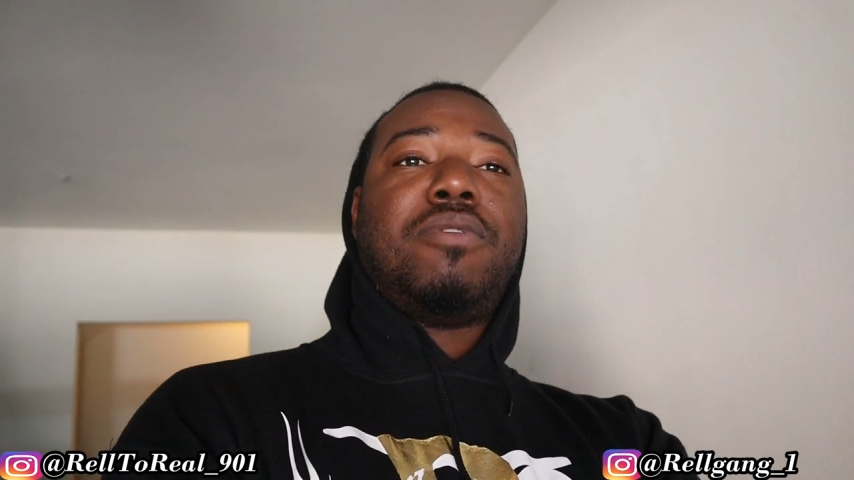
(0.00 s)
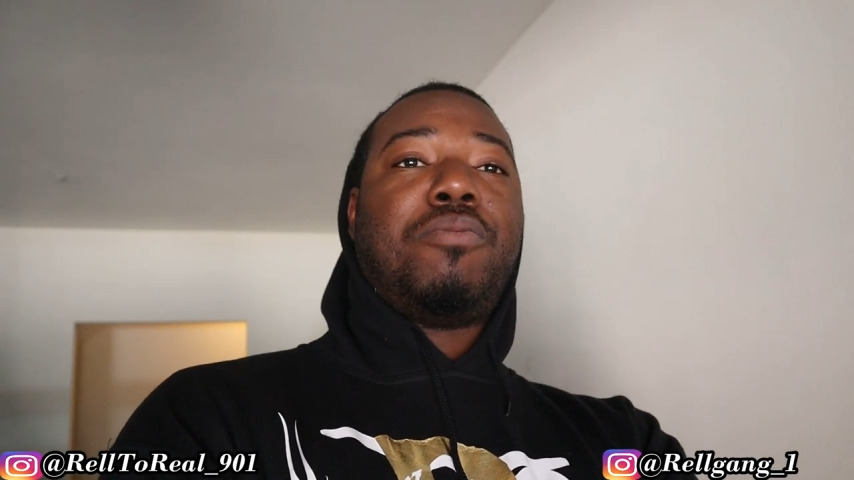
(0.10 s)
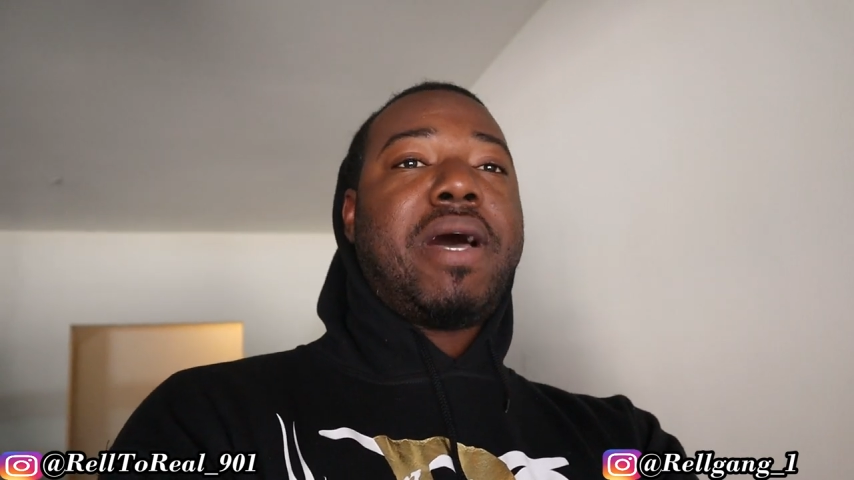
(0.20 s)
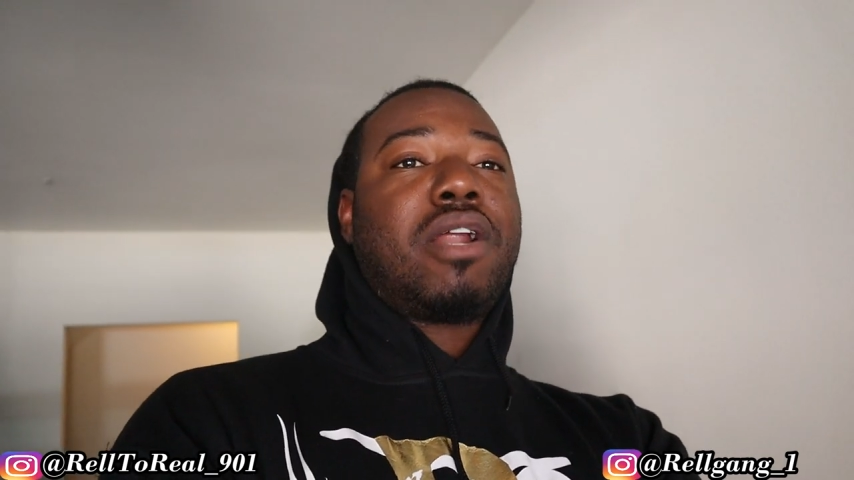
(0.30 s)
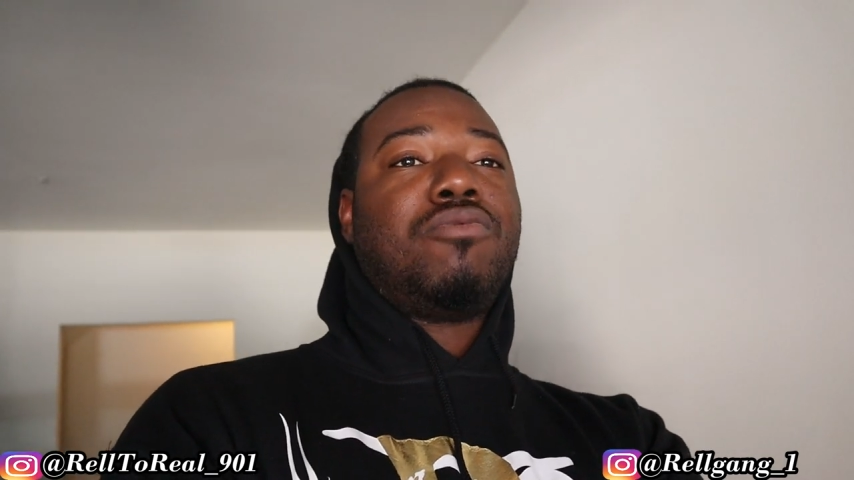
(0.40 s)
no
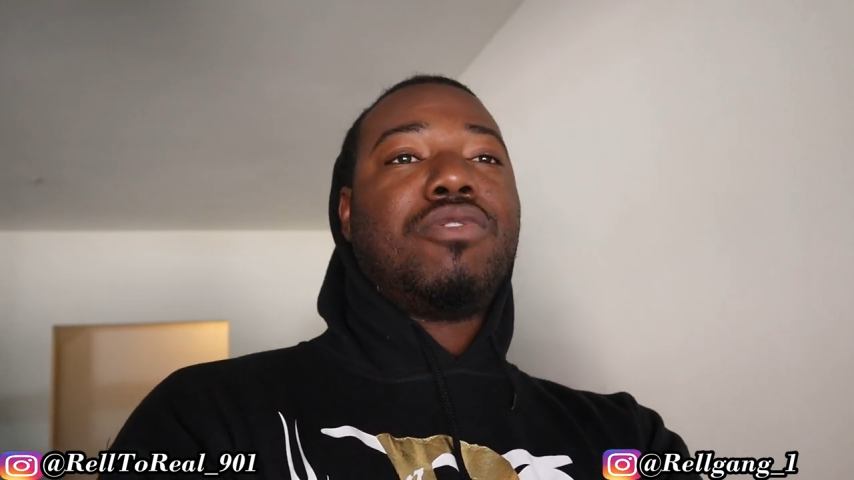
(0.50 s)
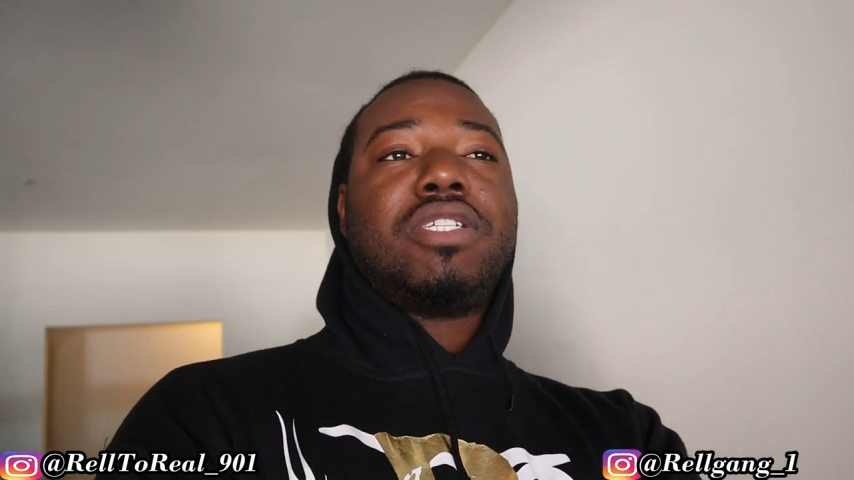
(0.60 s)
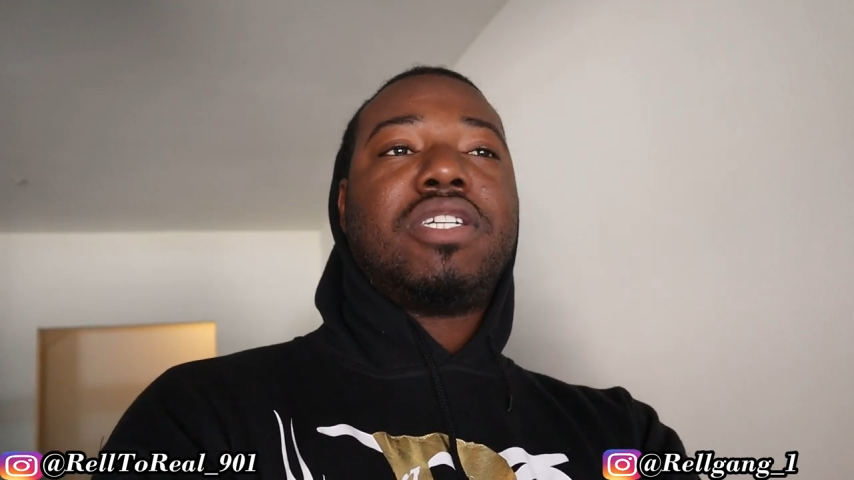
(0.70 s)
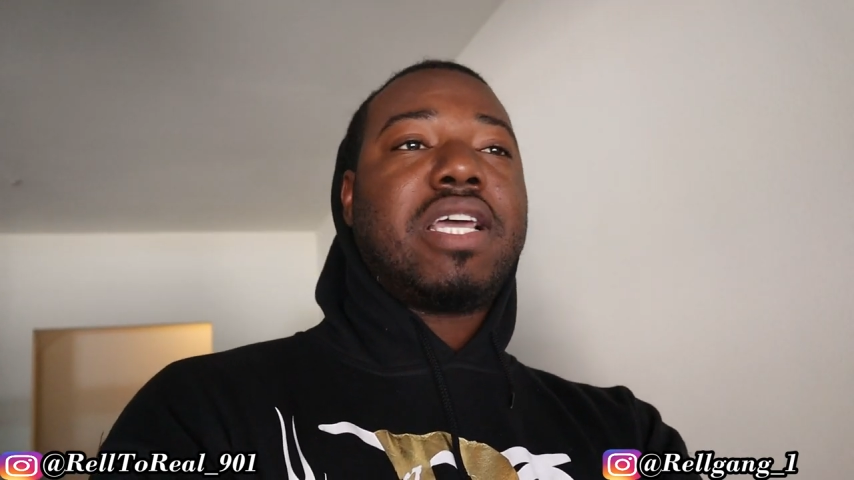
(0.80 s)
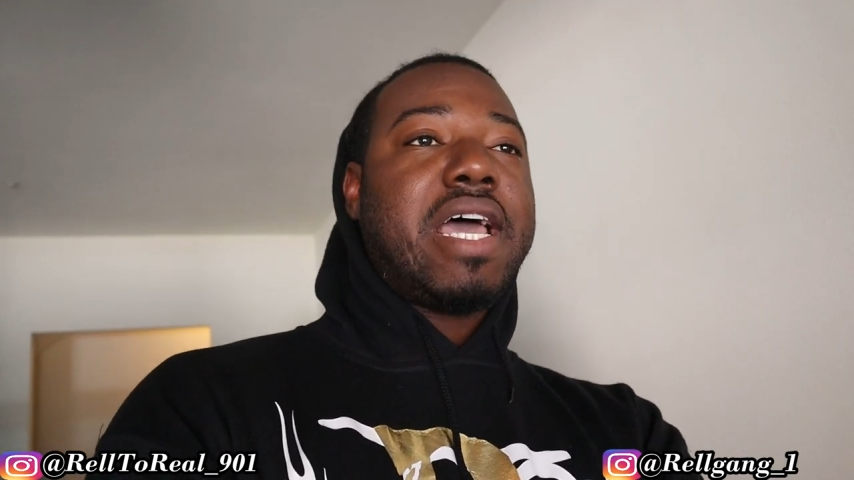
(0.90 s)
matter
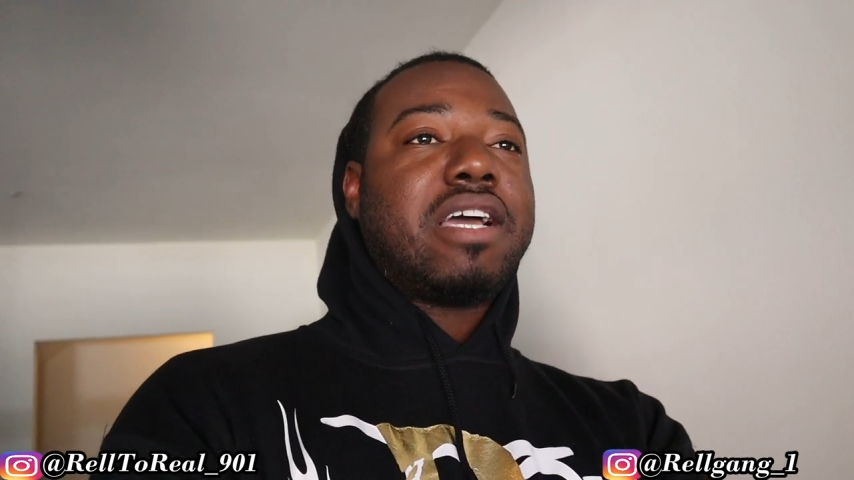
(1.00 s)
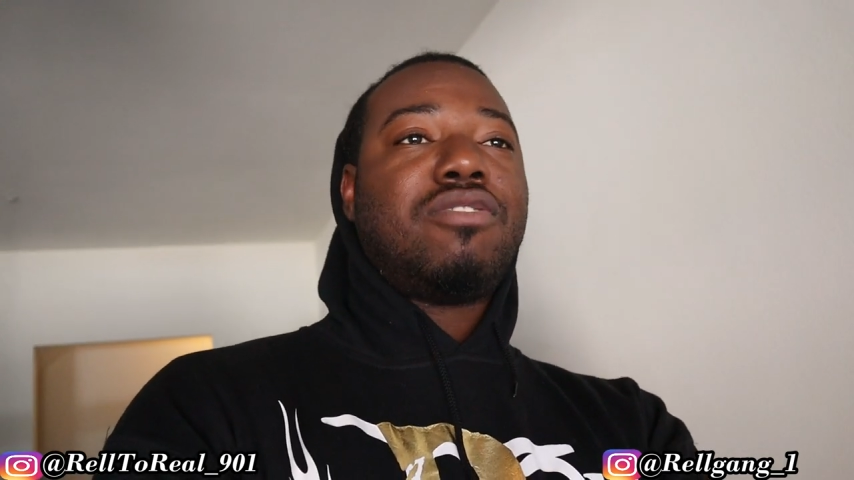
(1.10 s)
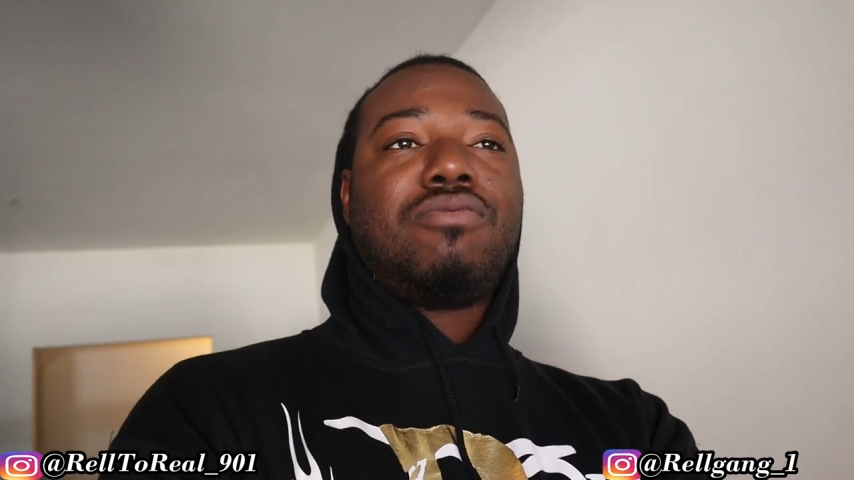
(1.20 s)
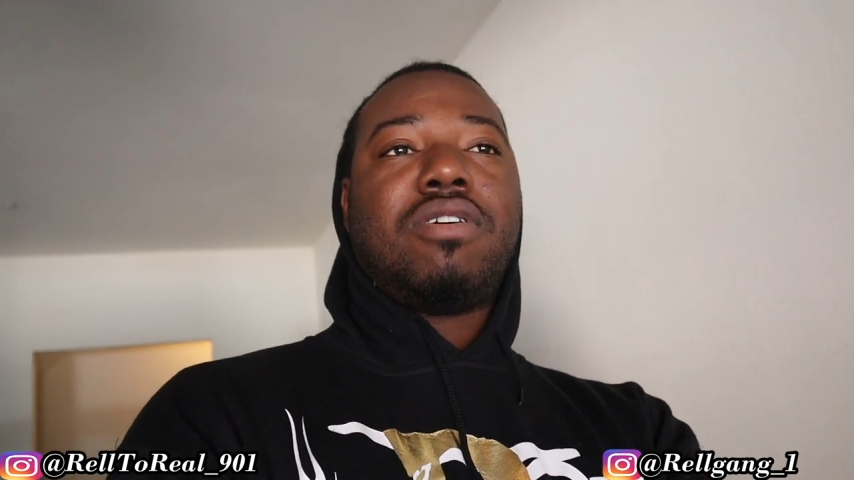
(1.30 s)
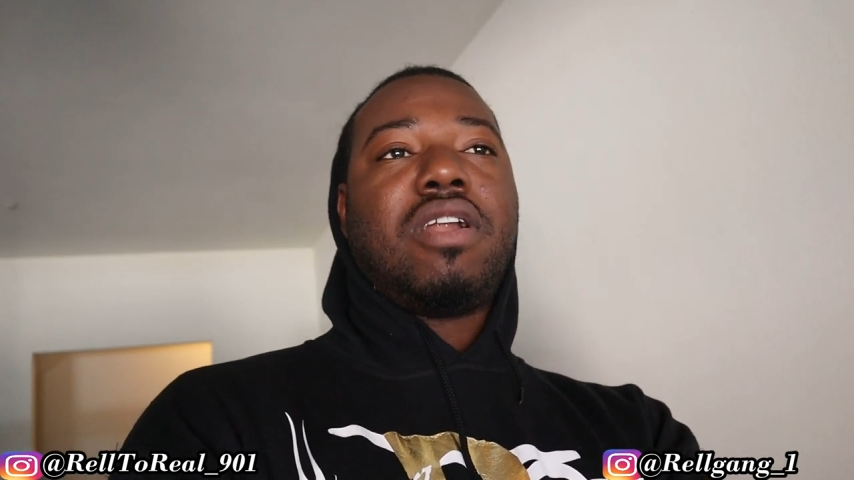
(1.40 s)
what you got
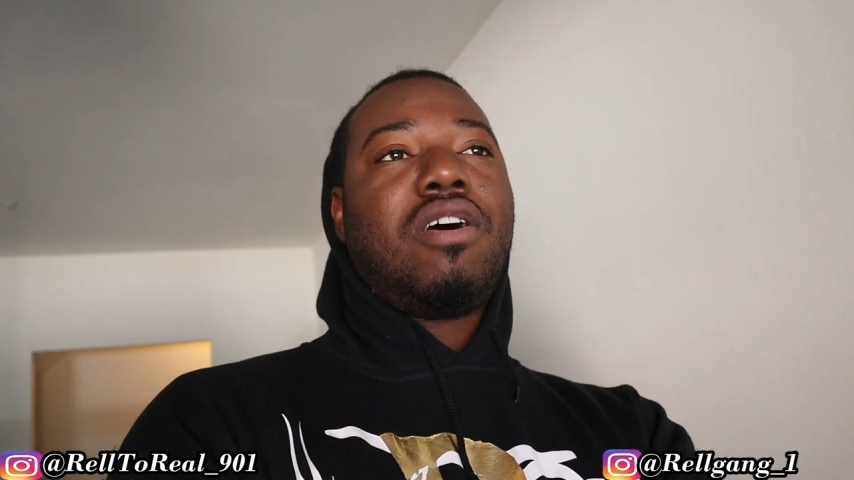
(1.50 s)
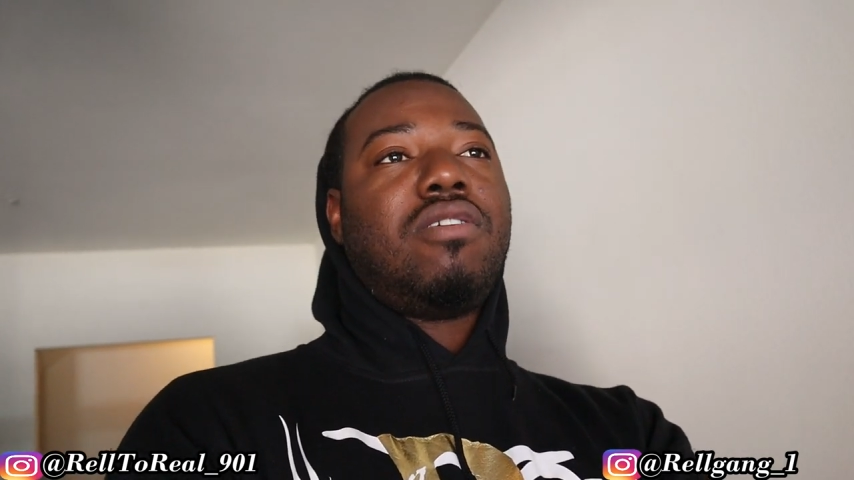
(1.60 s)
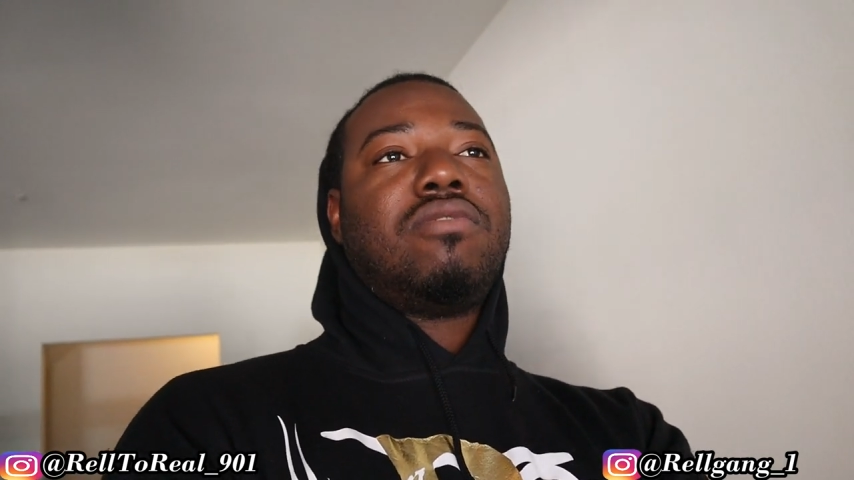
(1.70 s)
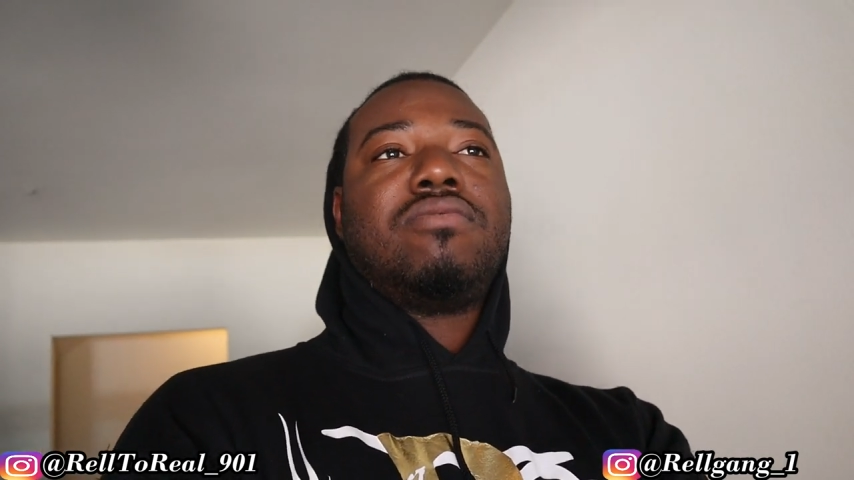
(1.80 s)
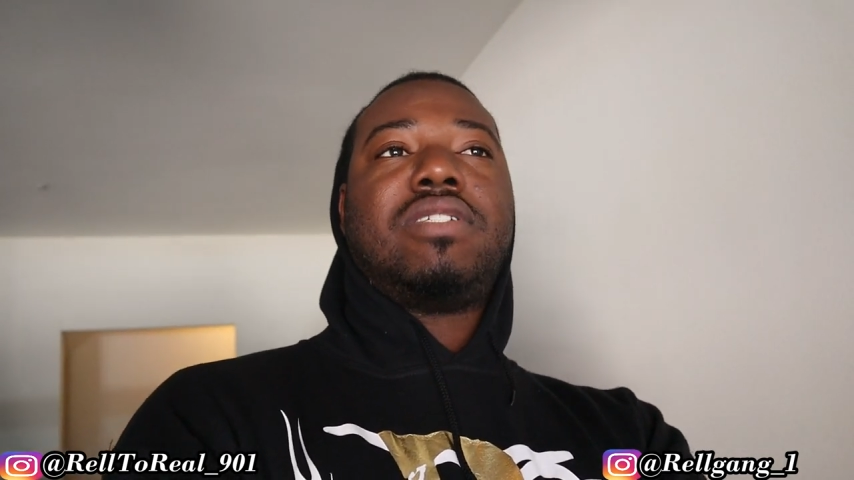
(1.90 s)
going
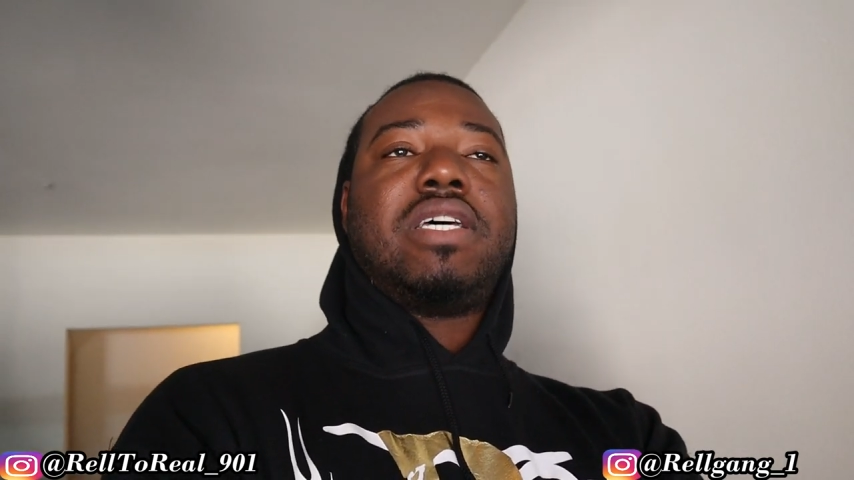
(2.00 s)
on,